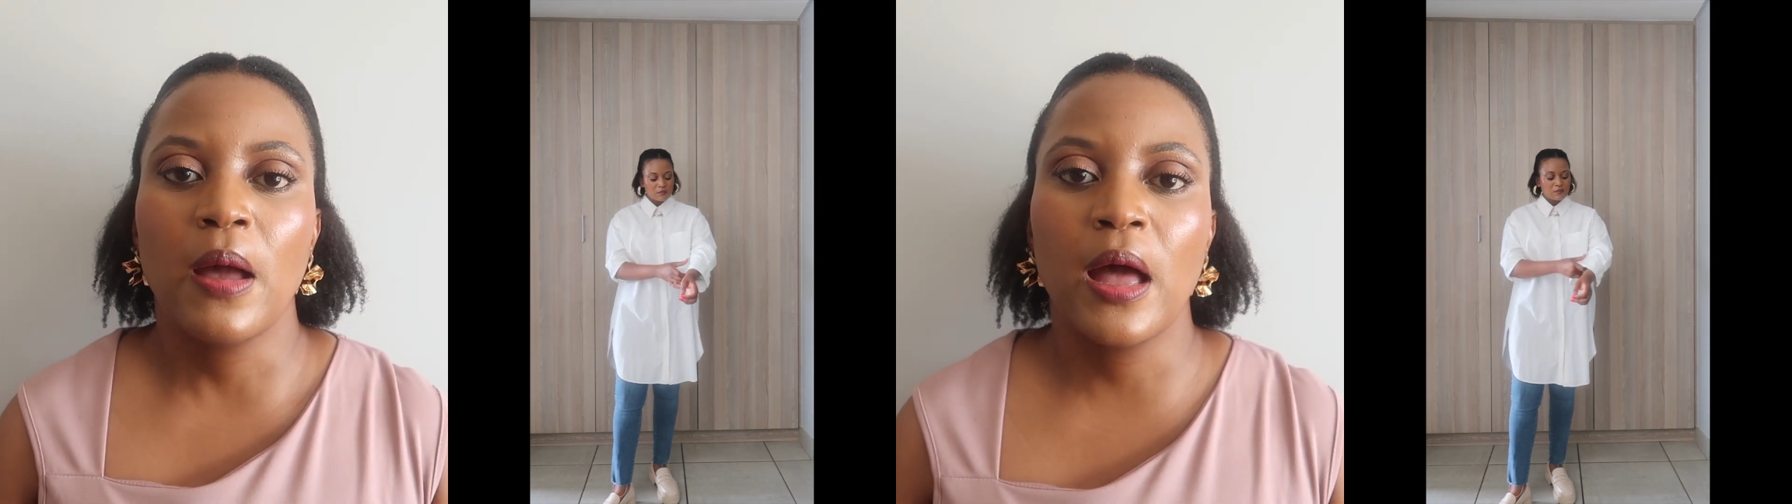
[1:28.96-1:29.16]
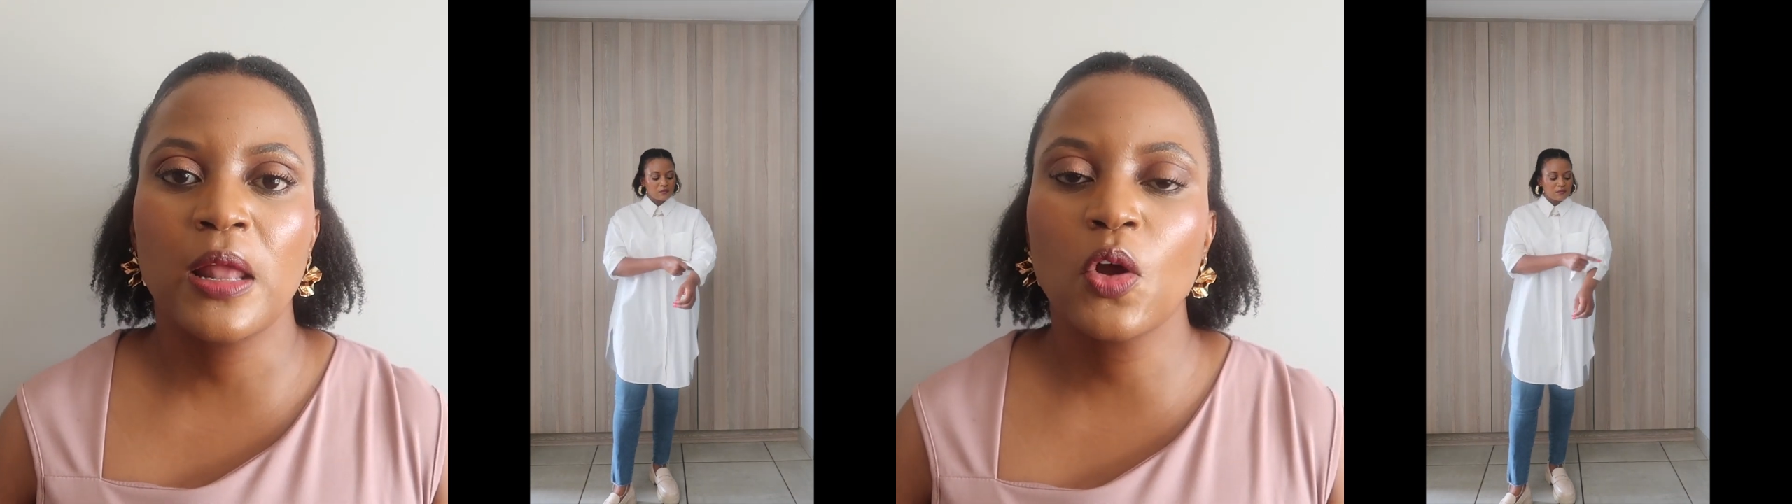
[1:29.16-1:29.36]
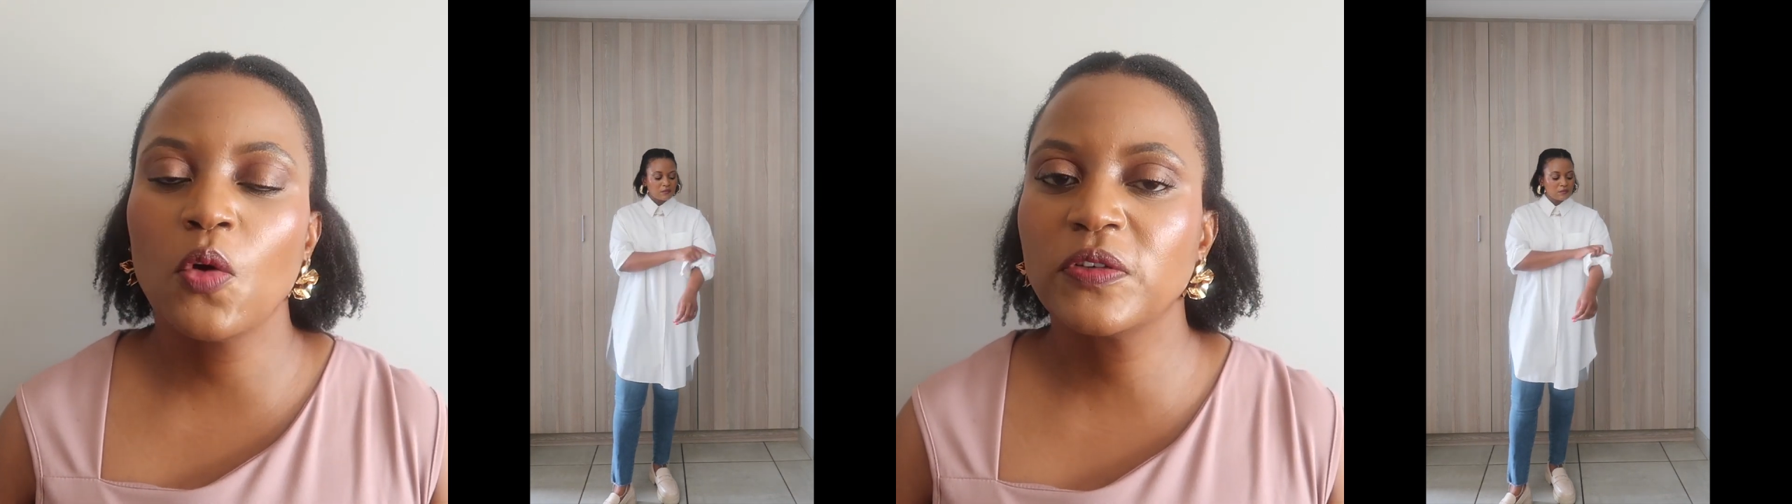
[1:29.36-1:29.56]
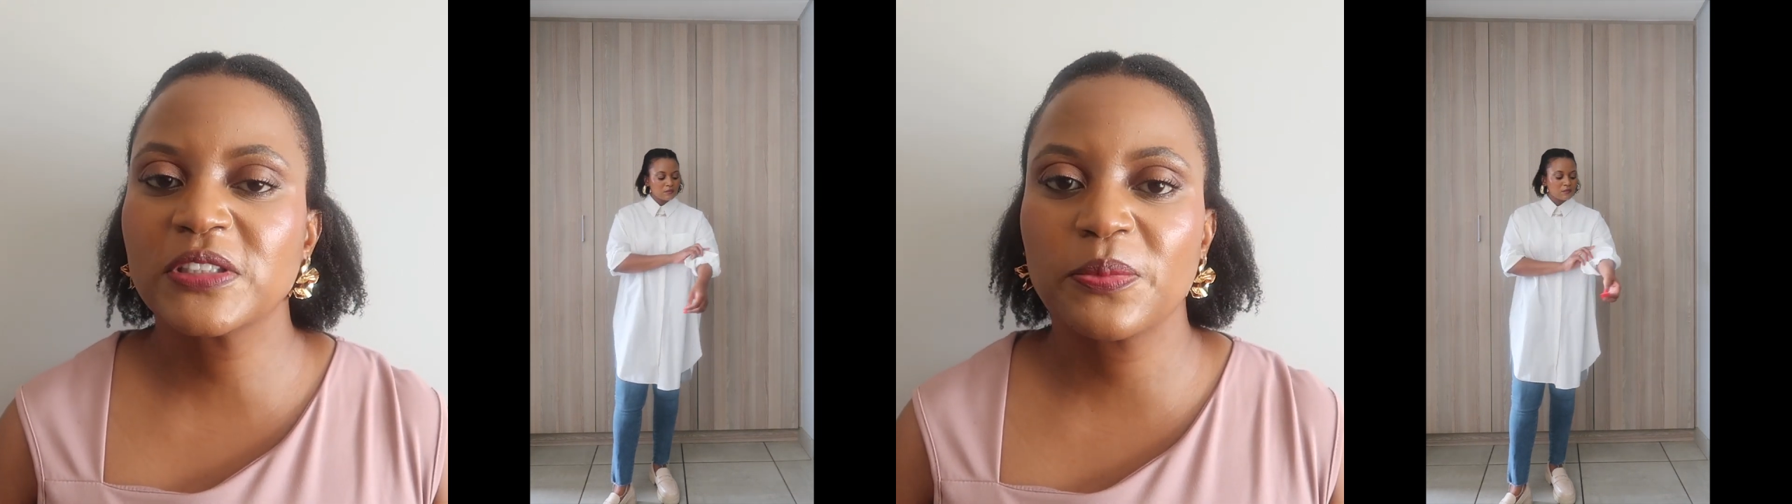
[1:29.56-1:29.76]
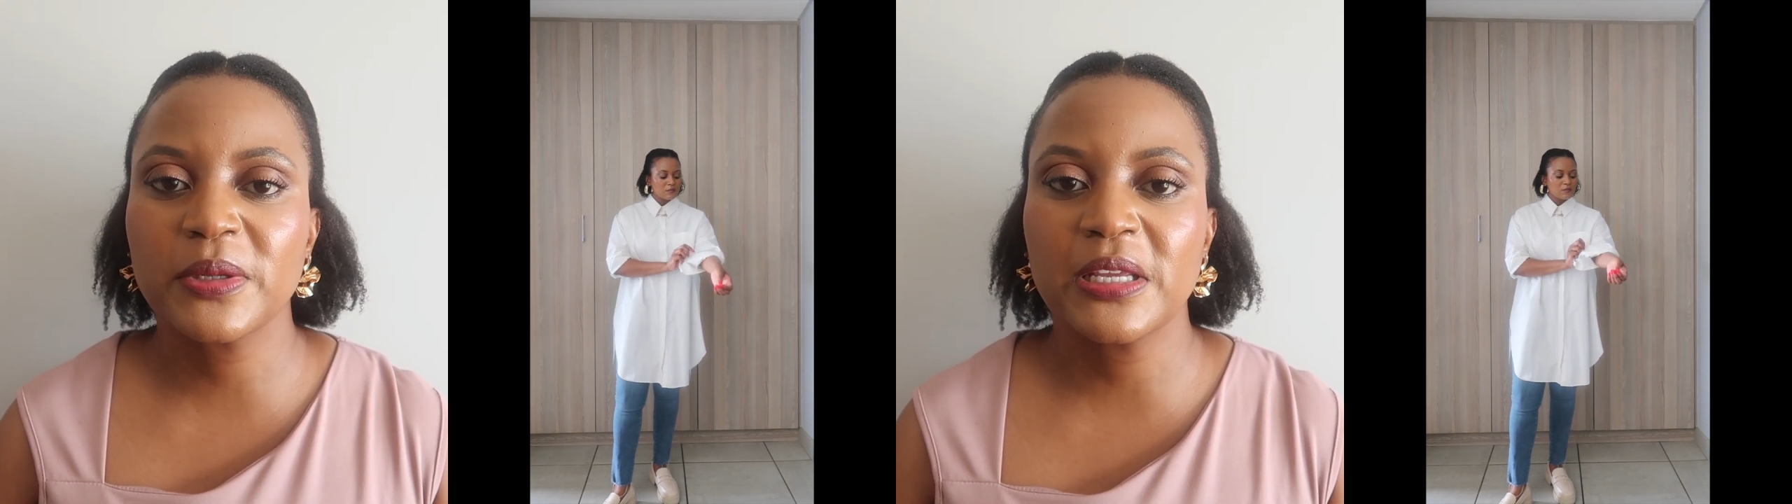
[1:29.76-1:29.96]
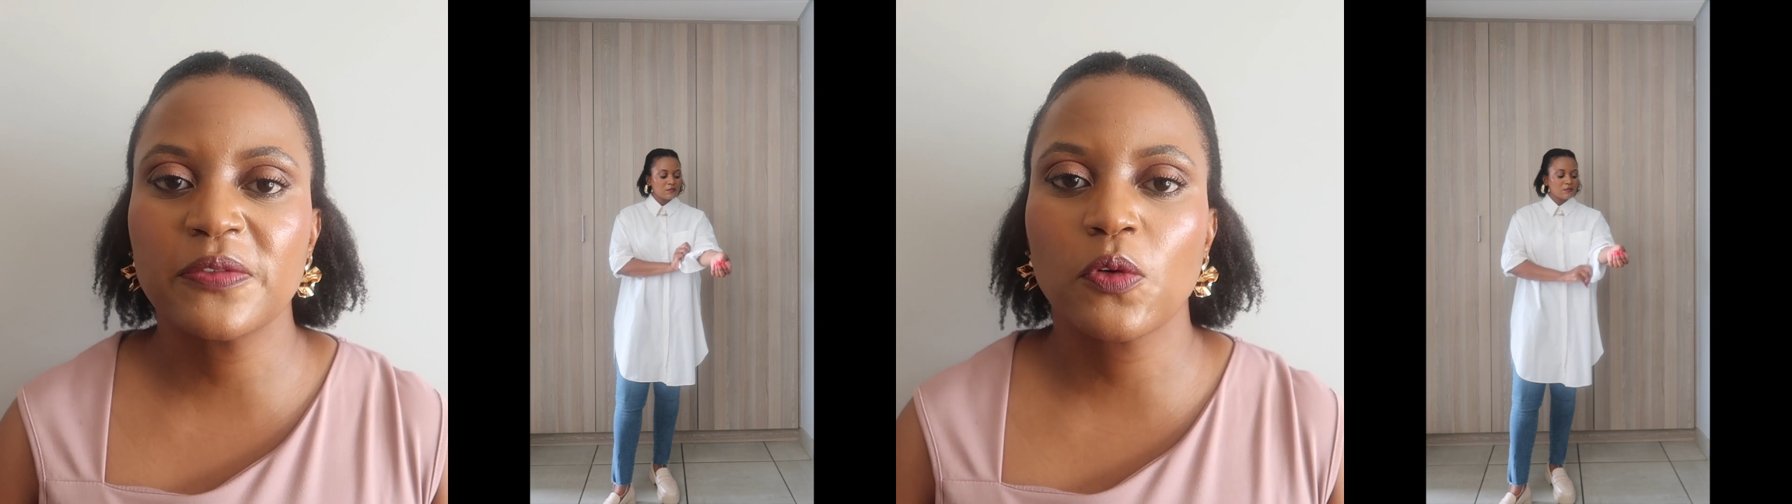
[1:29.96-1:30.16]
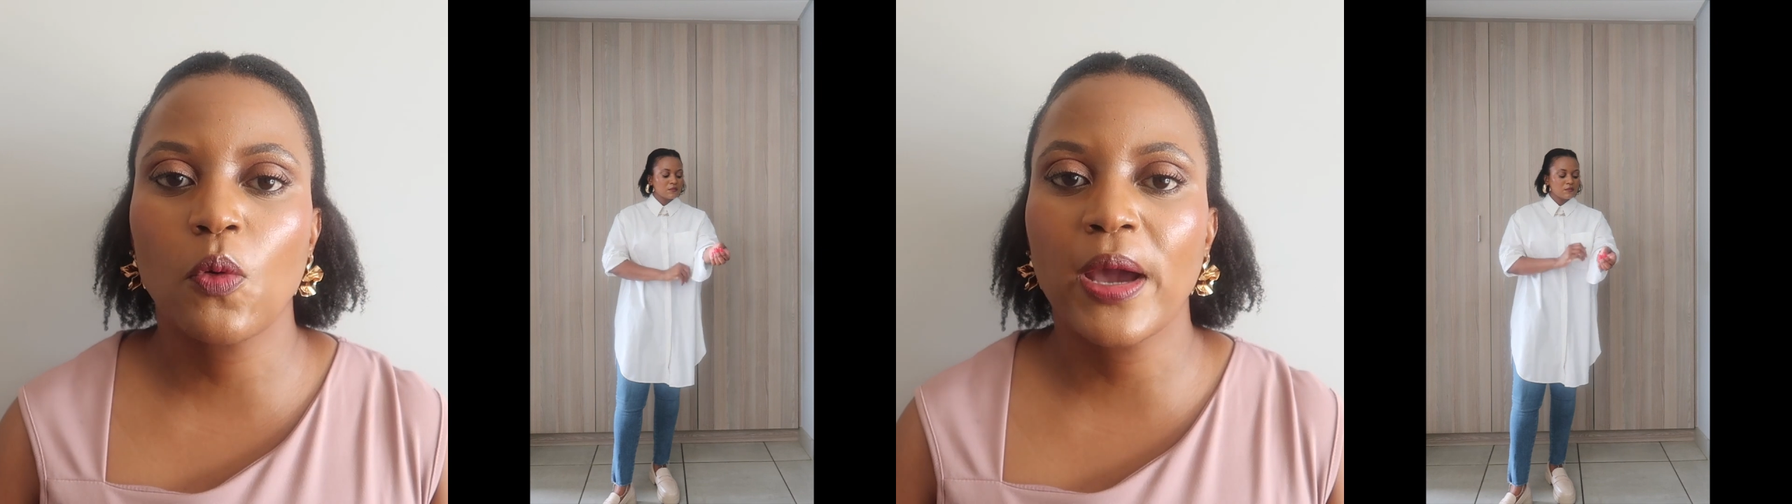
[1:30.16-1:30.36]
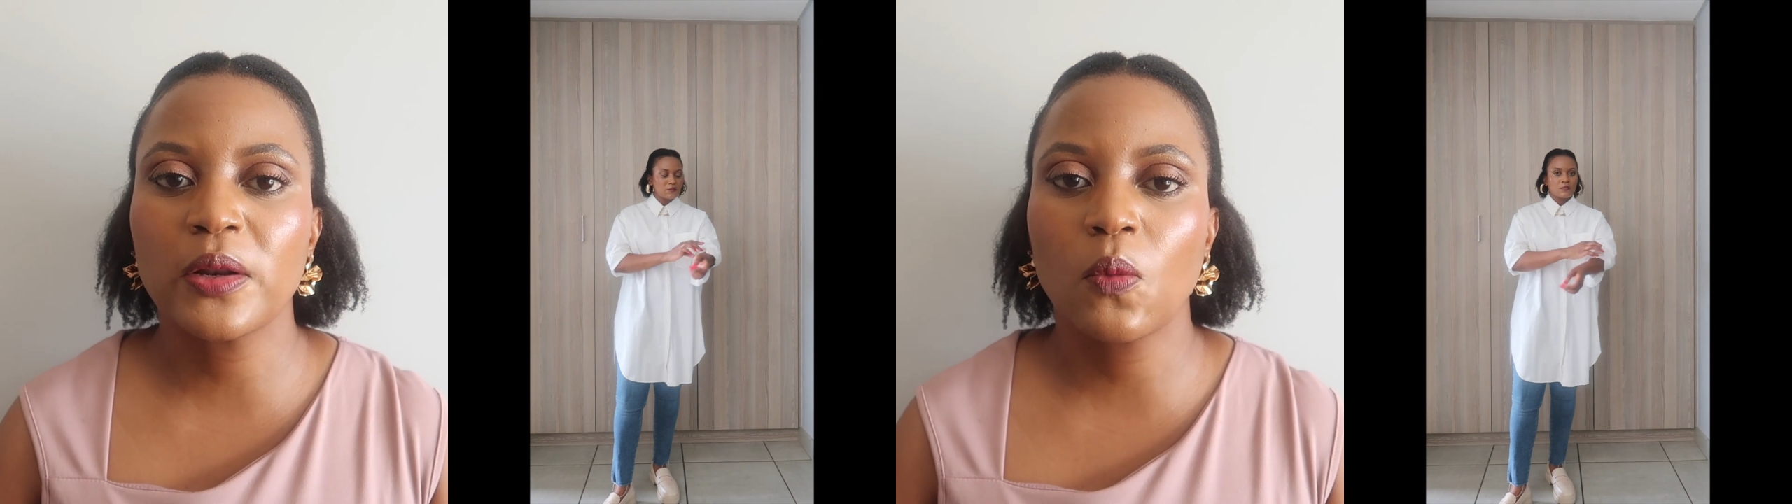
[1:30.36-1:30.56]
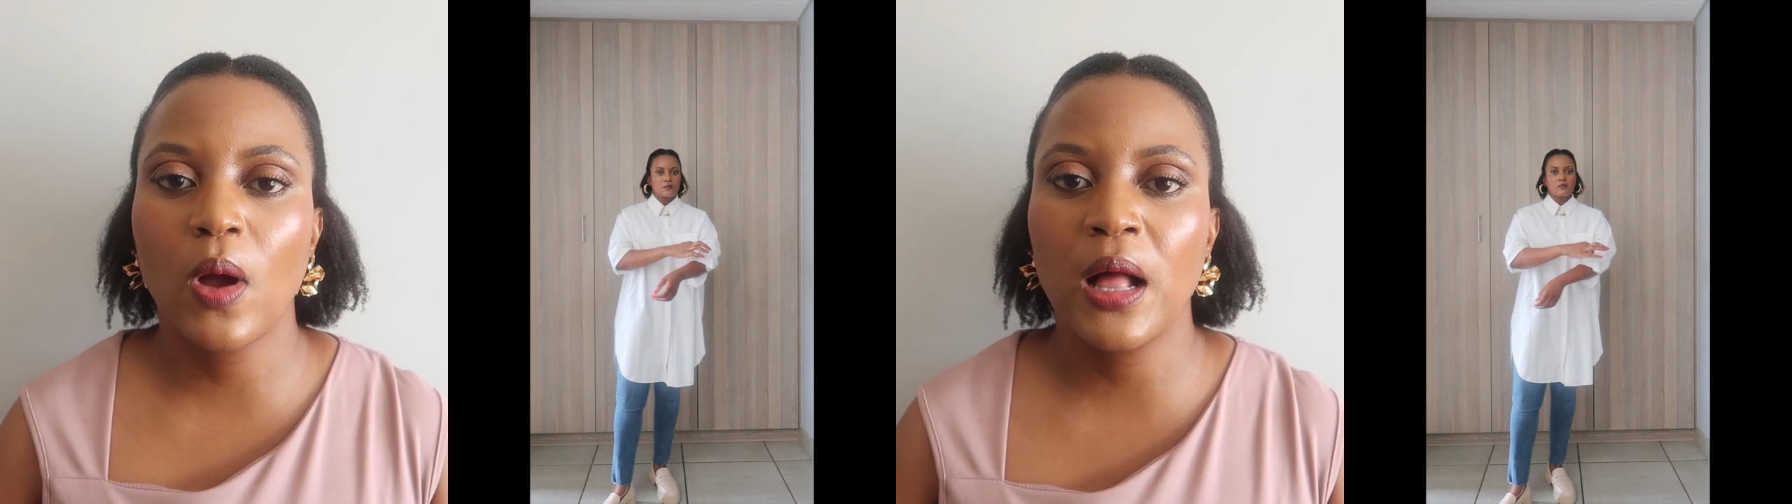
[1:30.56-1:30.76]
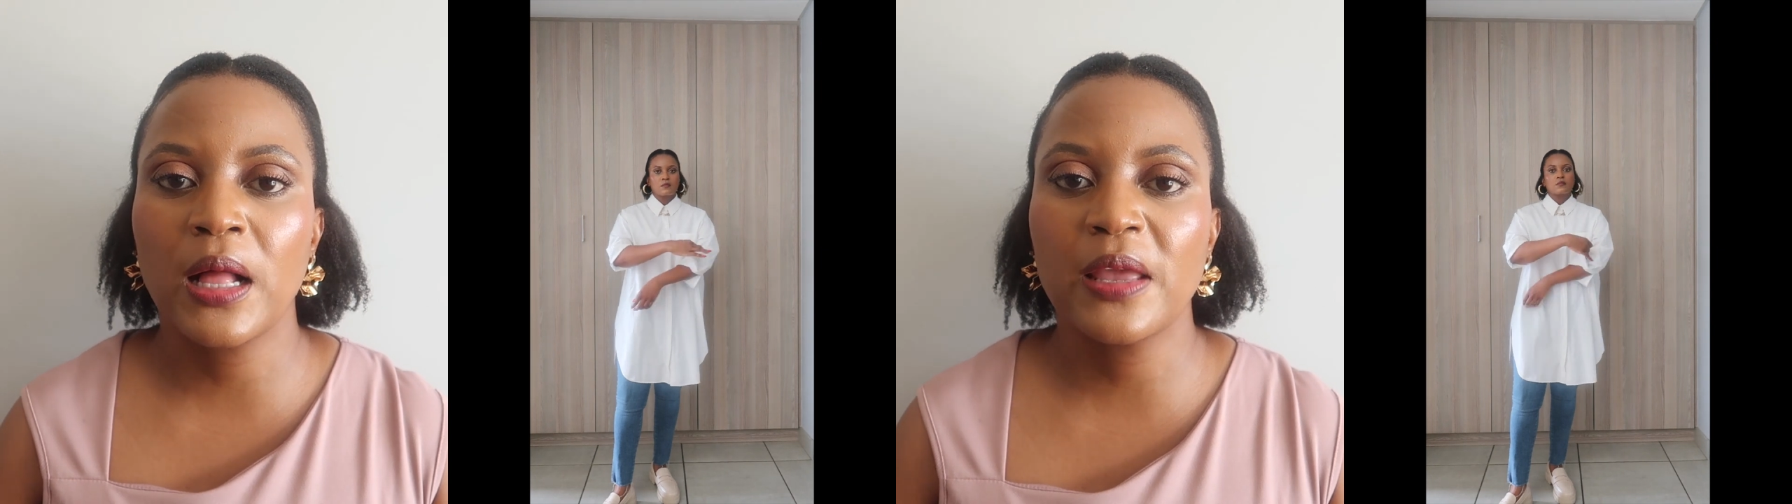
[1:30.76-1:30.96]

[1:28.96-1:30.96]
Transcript: Loafers have been in for quite a while,